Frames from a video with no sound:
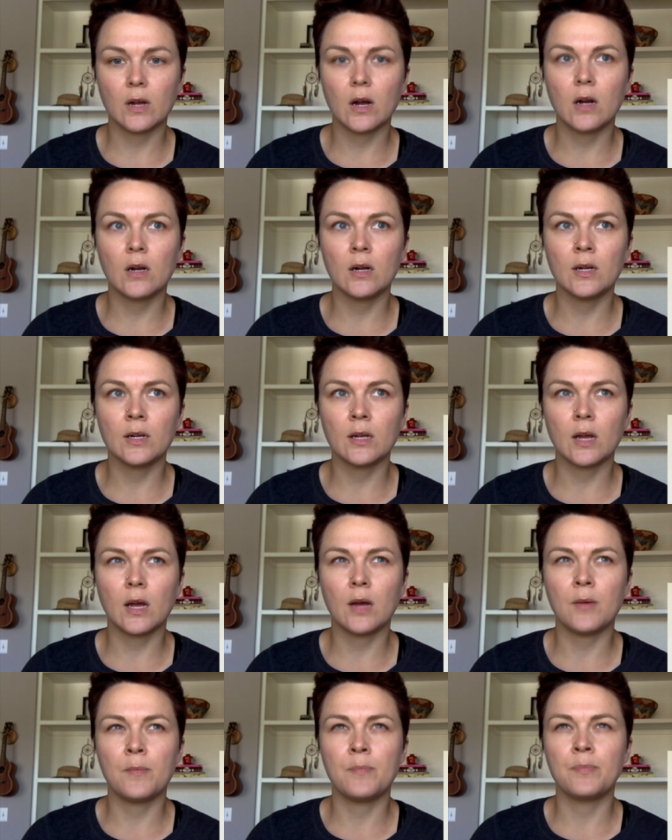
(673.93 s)

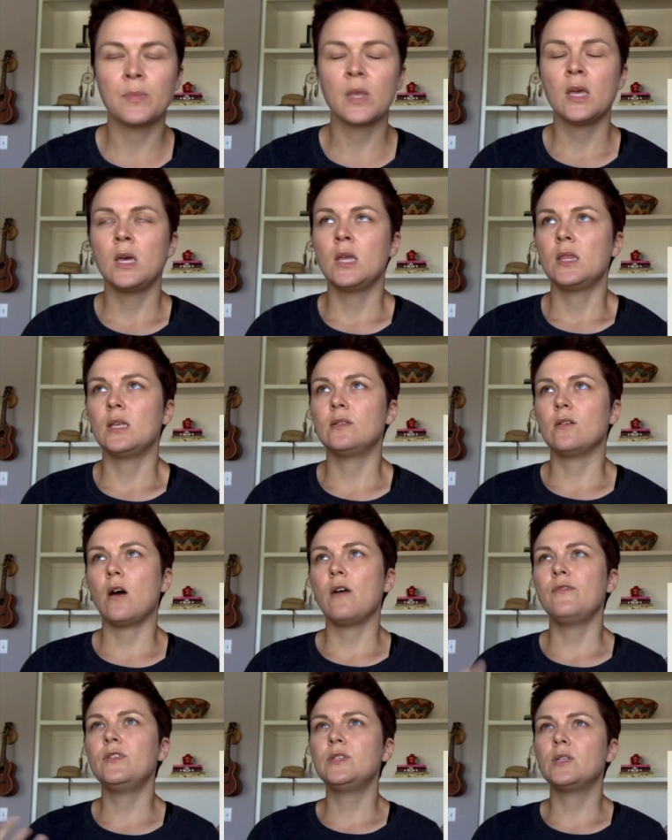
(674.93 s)
This
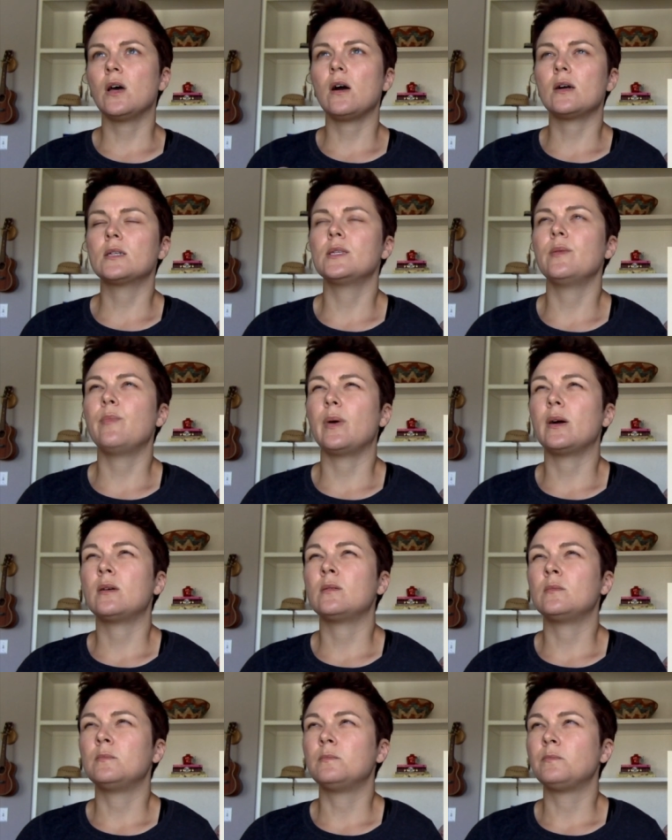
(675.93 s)
often talks
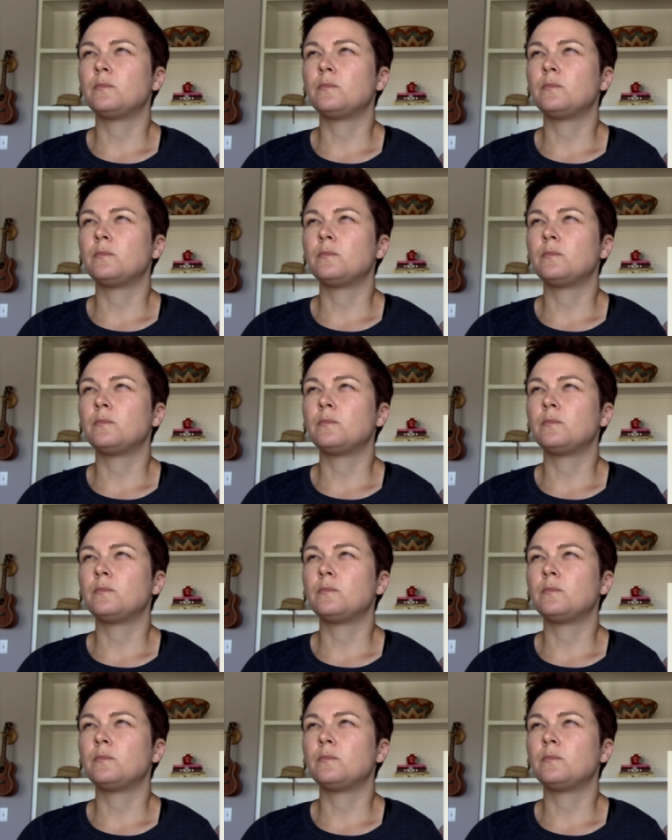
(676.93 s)
about